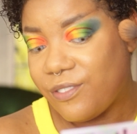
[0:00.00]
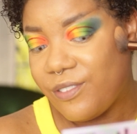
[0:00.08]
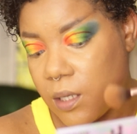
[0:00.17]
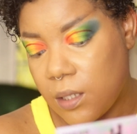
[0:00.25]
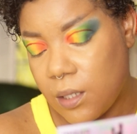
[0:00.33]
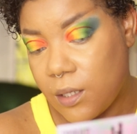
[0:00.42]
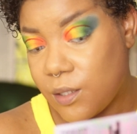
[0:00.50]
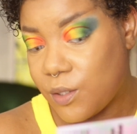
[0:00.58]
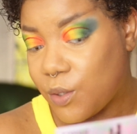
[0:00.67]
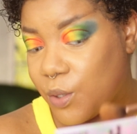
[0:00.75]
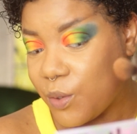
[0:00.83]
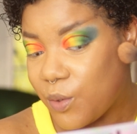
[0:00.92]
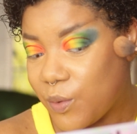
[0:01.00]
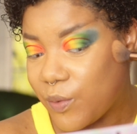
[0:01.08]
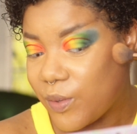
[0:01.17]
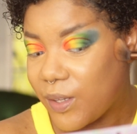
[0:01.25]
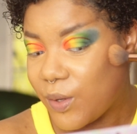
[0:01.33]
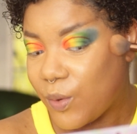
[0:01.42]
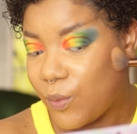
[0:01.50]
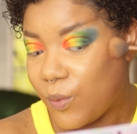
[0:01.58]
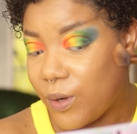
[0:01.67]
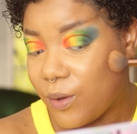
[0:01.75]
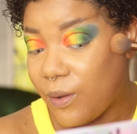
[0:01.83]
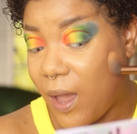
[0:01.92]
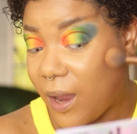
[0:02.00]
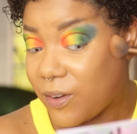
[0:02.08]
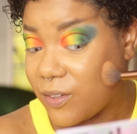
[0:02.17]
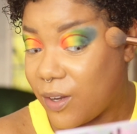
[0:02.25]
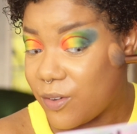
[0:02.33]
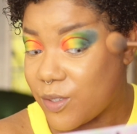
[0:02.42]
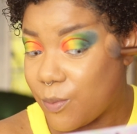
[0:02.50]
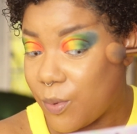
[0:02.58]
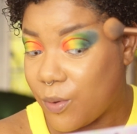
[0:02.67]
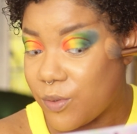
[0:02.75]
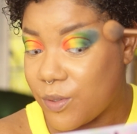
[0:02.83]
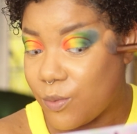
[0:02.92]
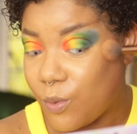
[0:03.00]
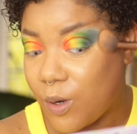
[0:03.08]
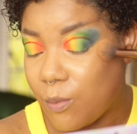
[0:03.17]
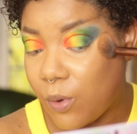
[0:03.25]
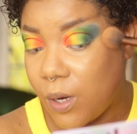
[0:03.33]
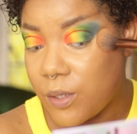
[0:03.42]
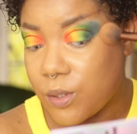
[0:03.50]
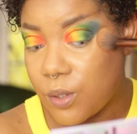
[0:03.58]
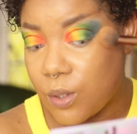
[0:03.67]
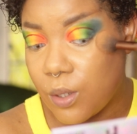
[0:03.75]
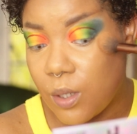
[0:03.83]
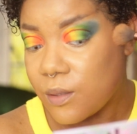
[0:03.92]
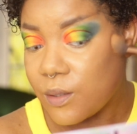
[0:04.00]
it into where you actually are supposed to wear bronzer.